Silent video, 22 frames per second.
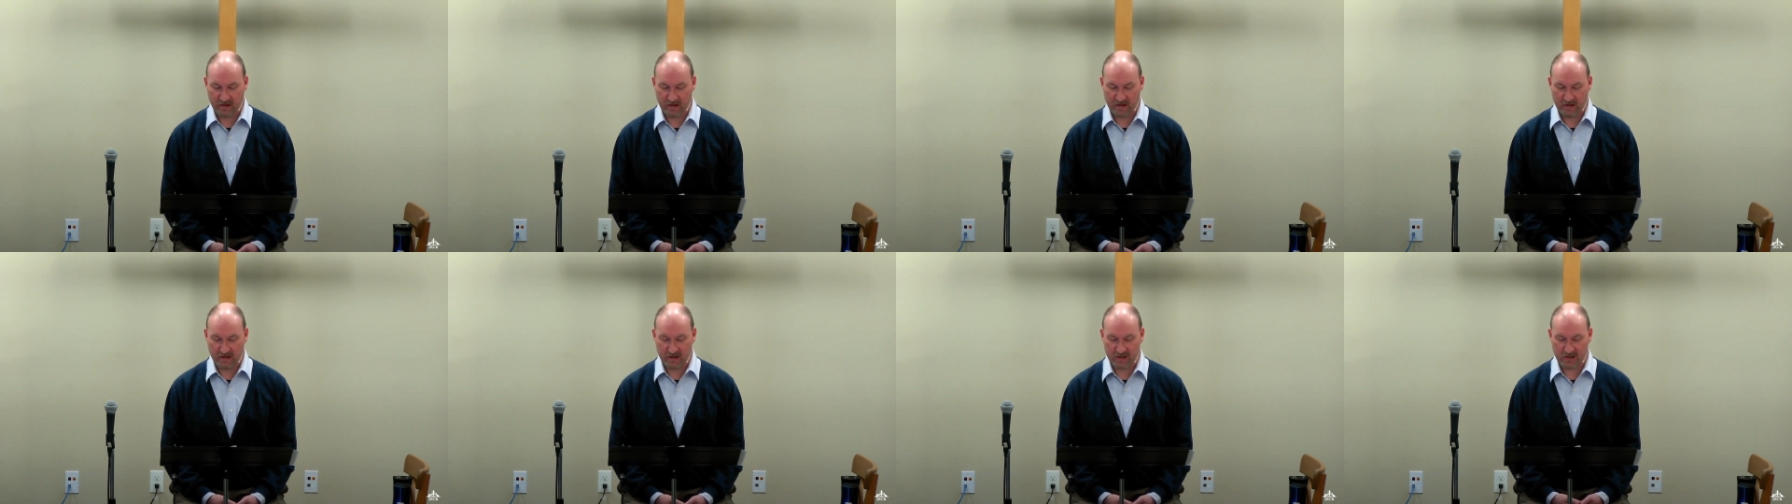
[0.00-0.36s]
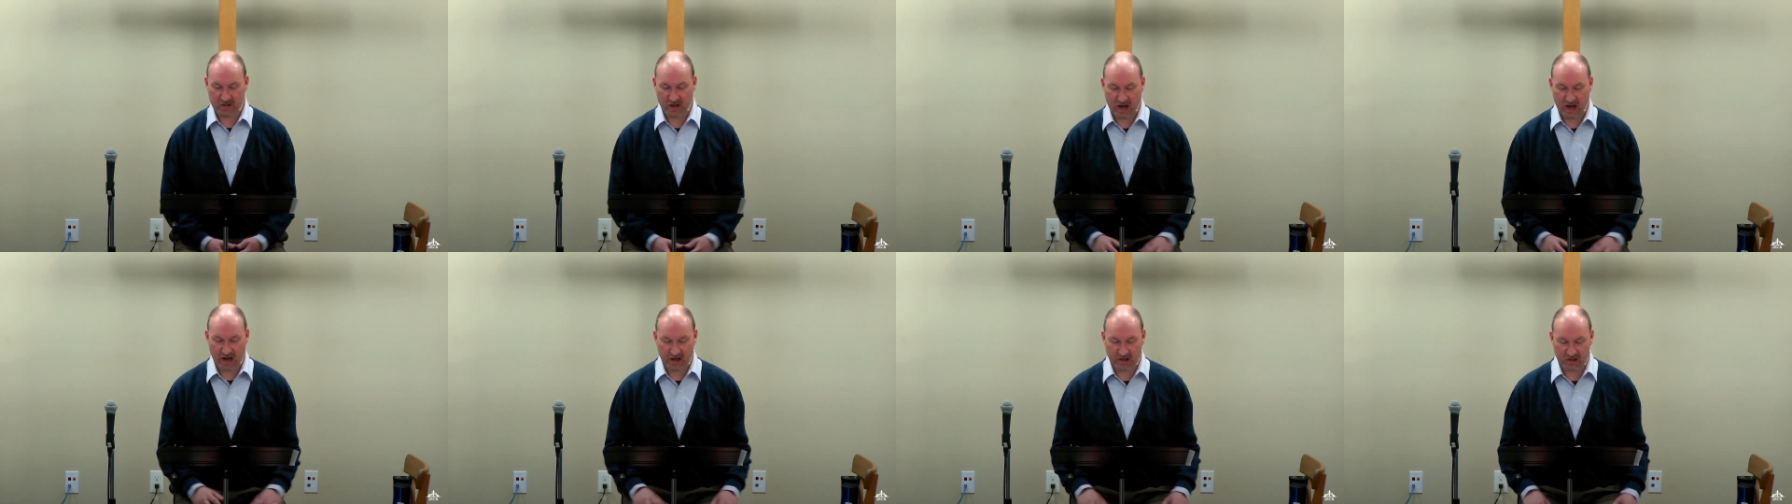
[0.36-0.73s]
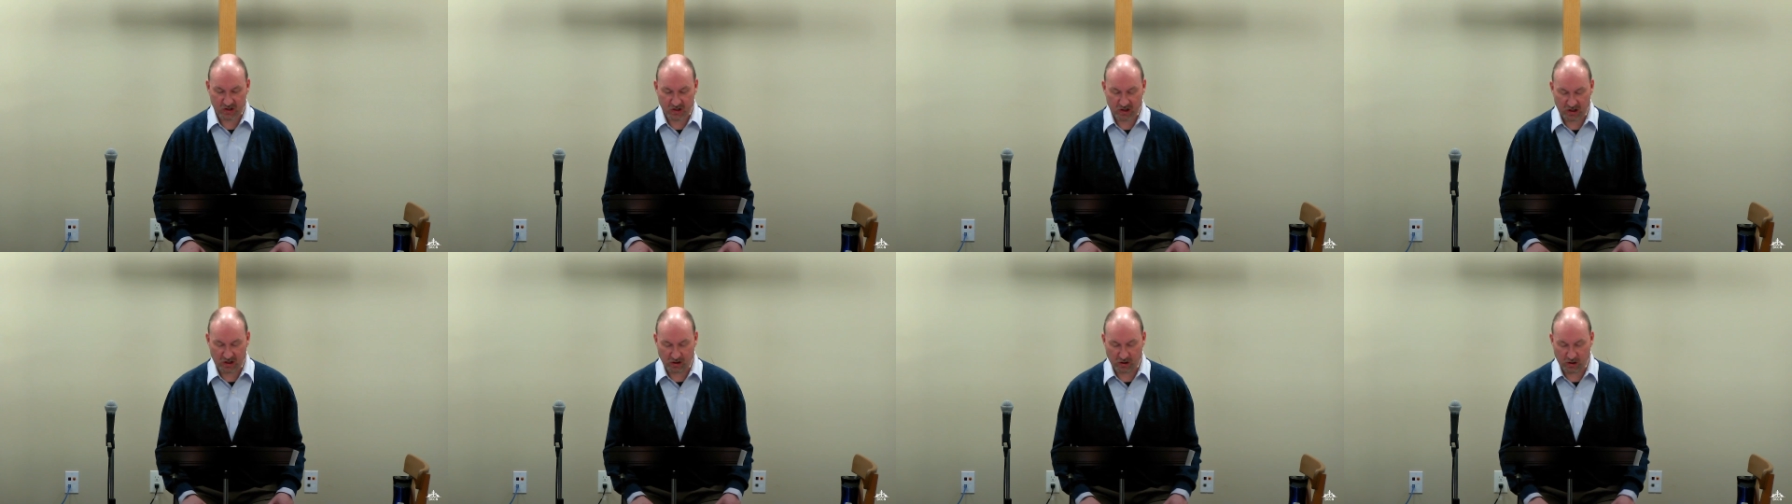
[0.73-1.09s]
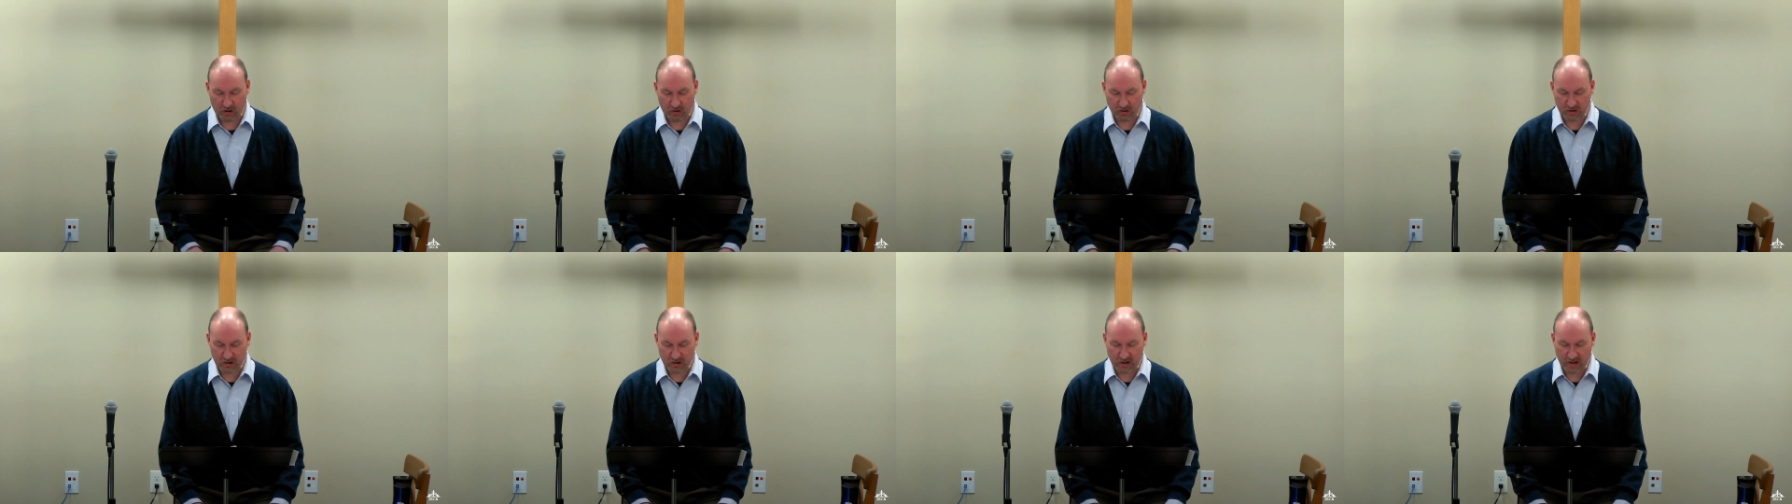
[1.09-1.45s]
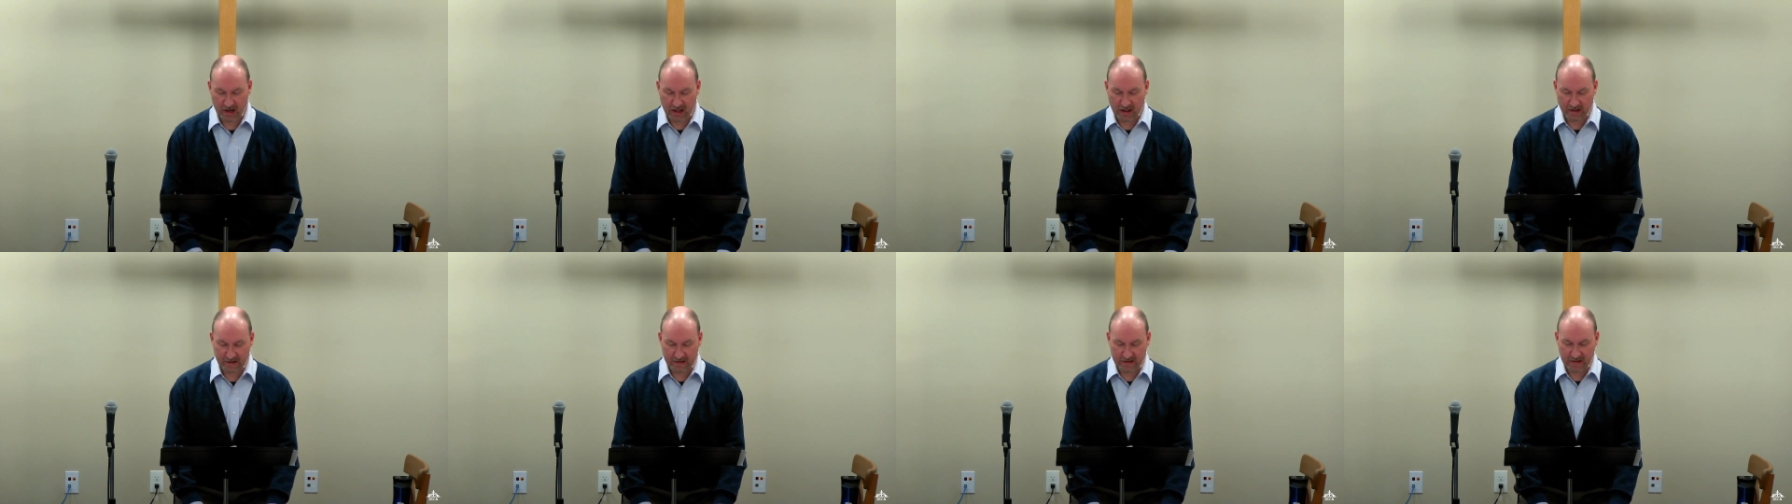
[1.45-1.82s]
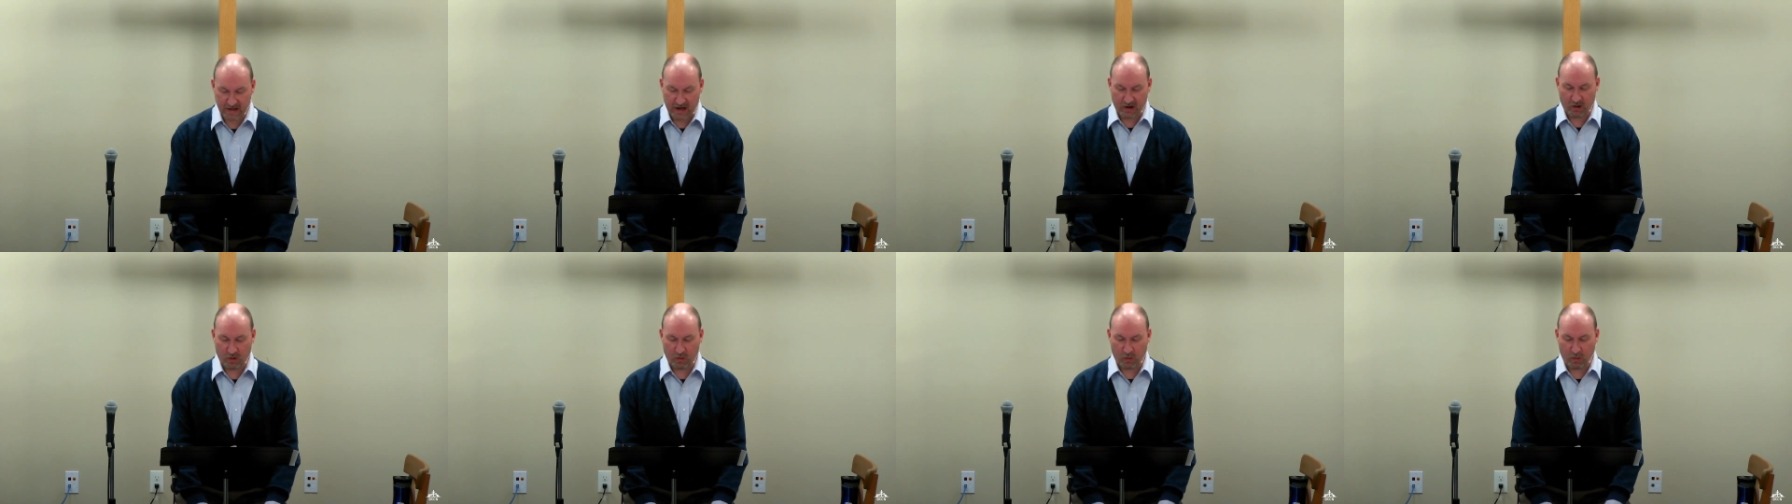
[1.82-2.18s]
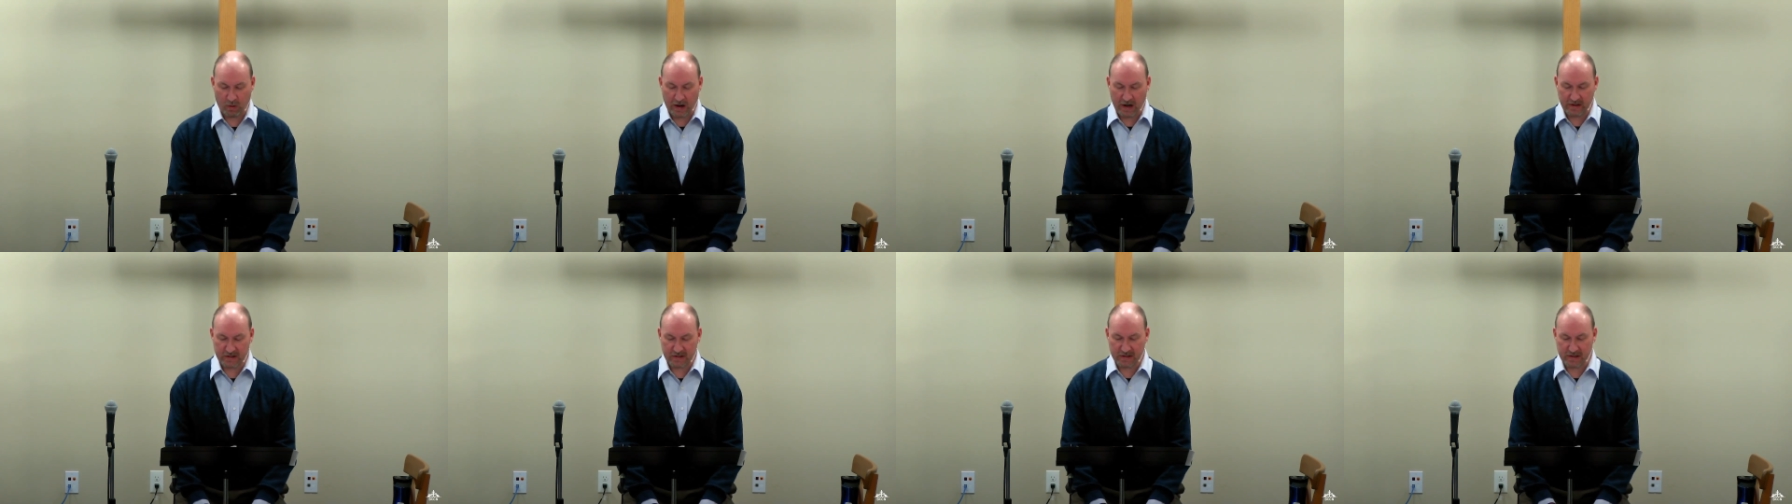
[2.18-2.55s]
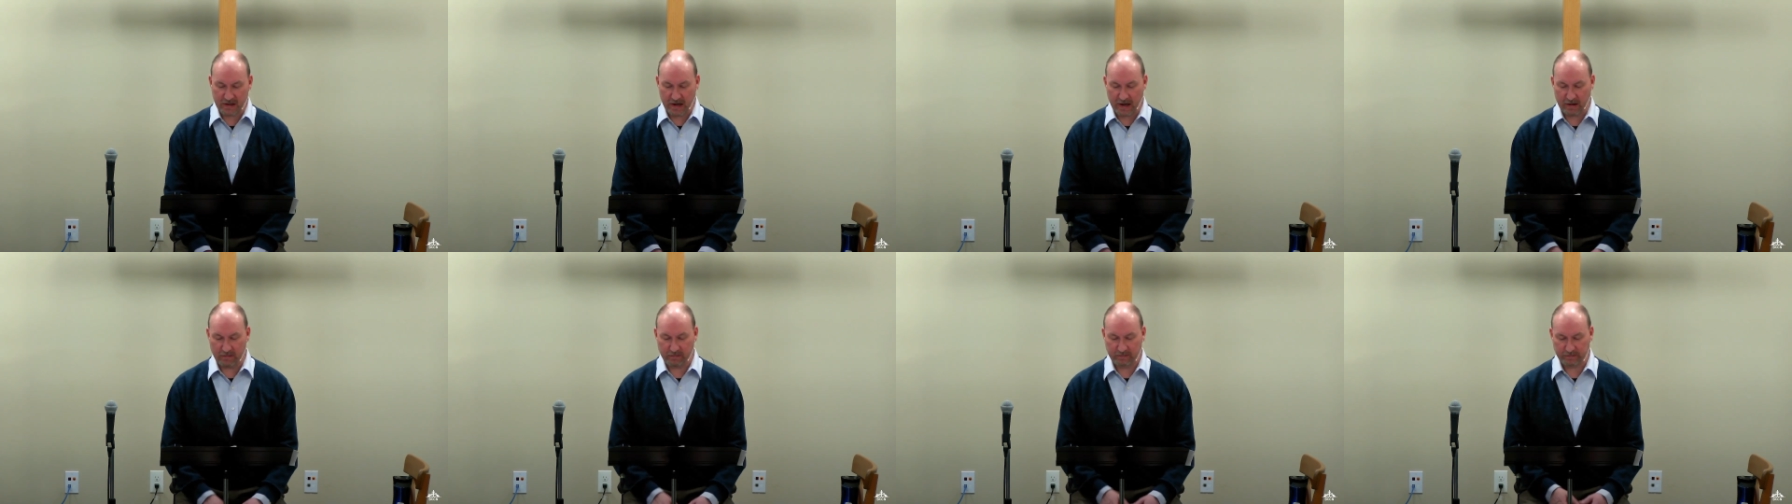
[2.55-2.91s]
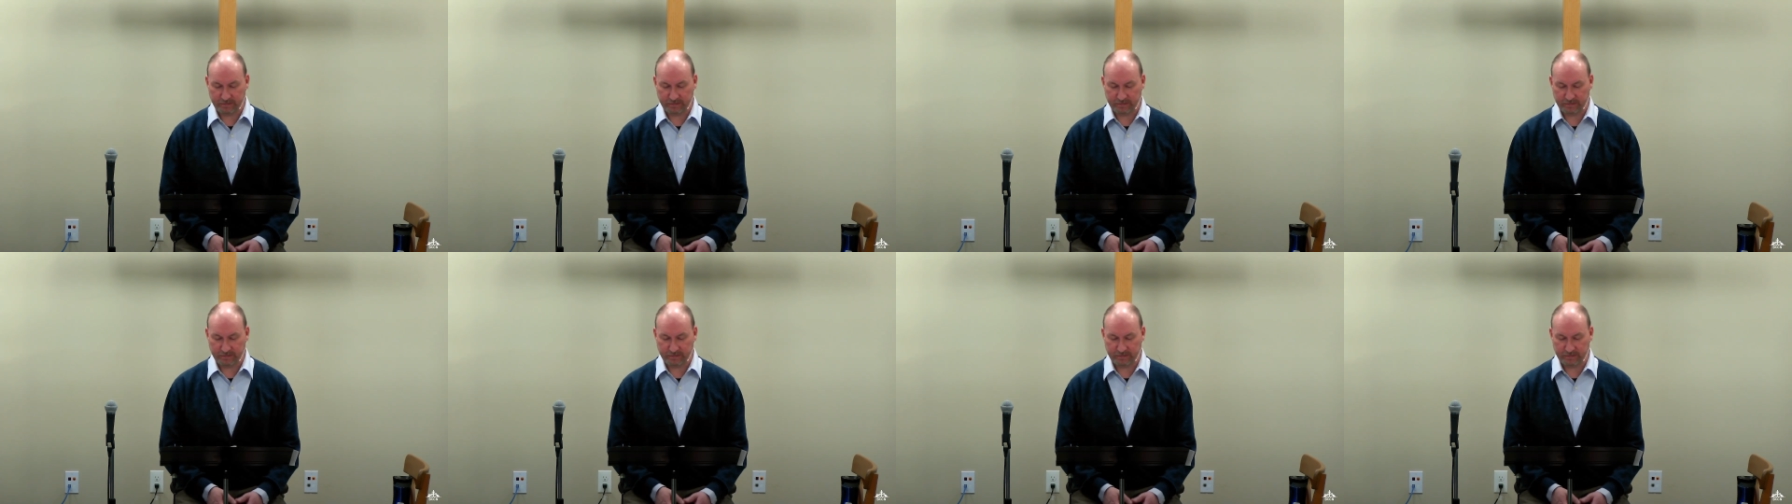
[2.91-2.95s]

Scottish theologian Alexander Whyte said,